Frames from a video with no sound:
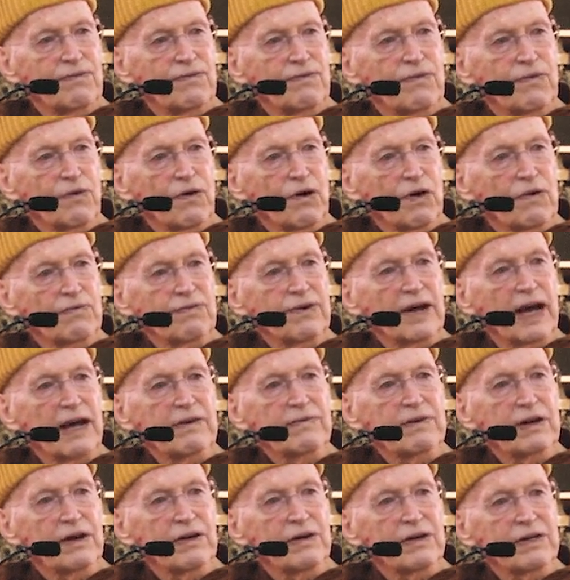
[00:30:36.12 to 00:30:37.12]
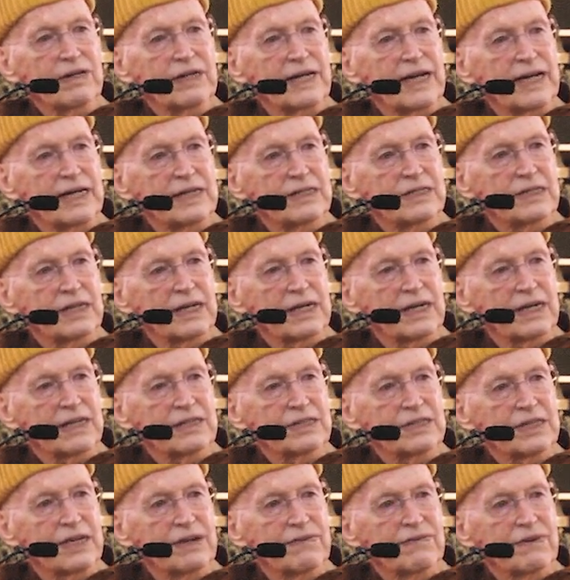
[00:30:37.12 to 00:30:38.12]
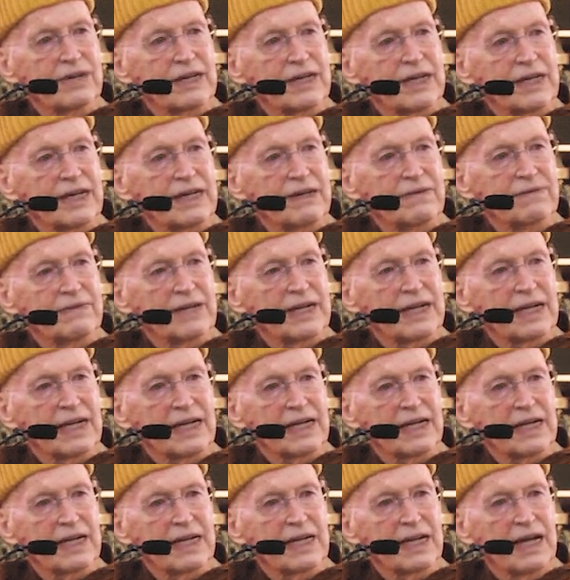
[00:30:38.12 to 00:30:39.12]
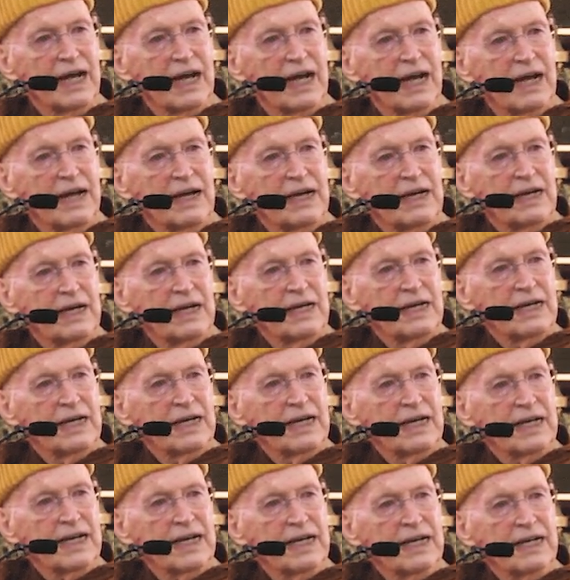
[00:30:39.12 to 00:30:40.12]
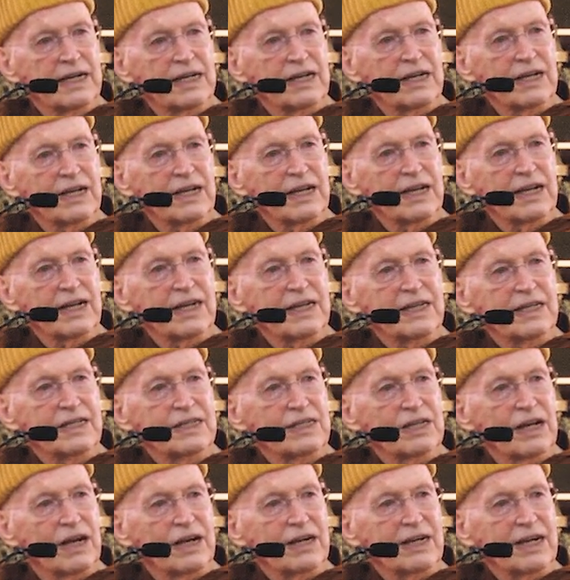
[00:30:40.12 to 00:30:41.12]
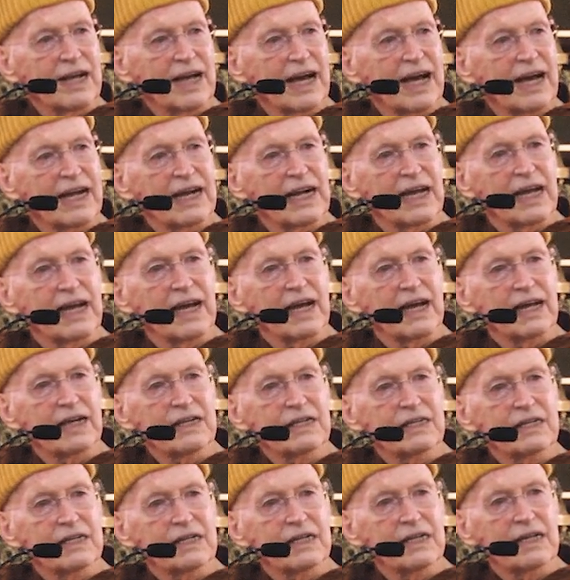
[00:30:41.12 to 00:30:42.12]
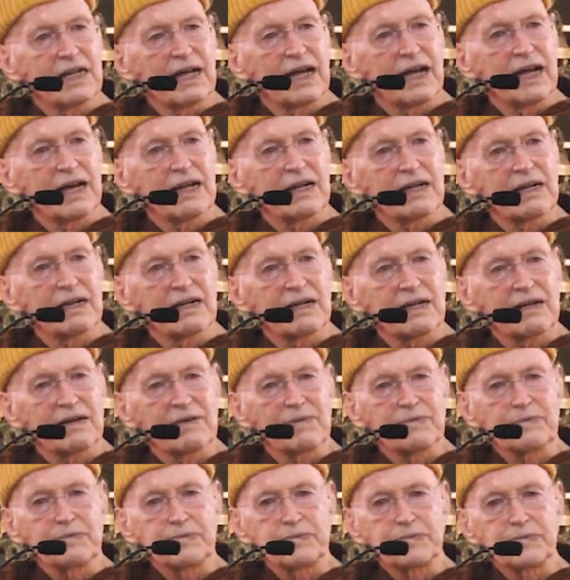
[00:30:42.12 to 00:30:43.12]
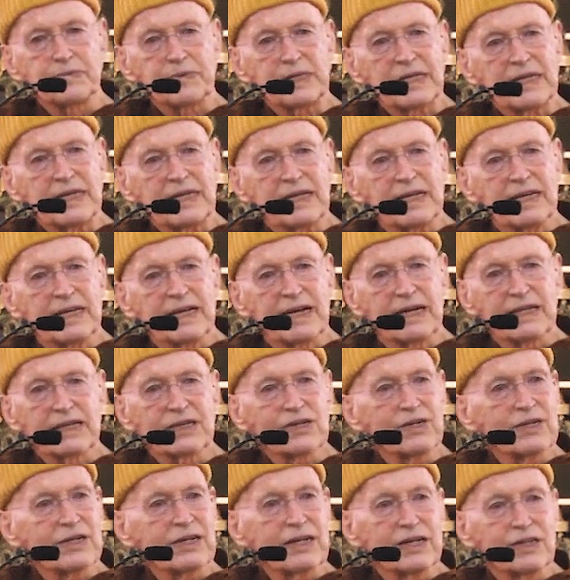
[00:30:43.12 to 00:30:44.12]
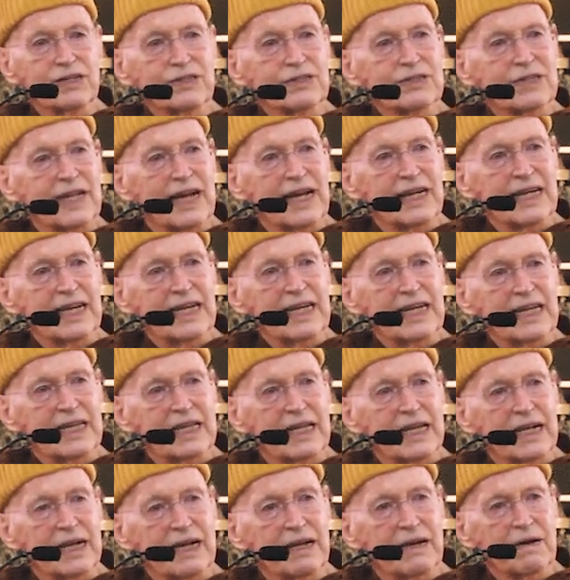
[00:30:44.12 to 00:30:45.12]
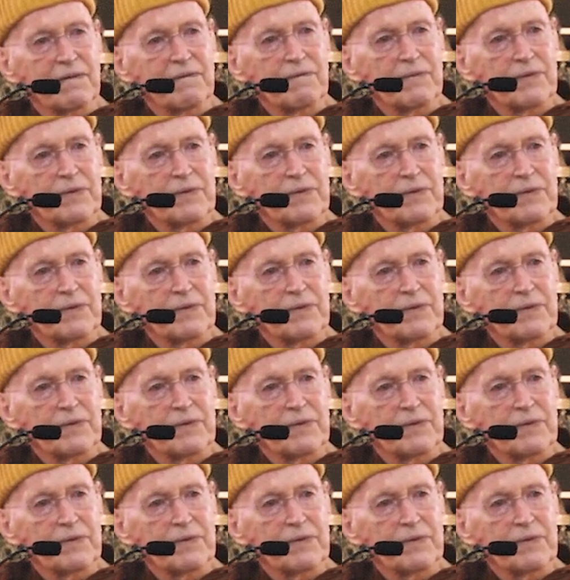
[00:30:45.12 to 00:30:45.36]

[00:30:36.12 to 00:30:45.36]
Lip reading: 4 or 5 hour dasanas every evening in Isan dialect, and I couldn't understand anything.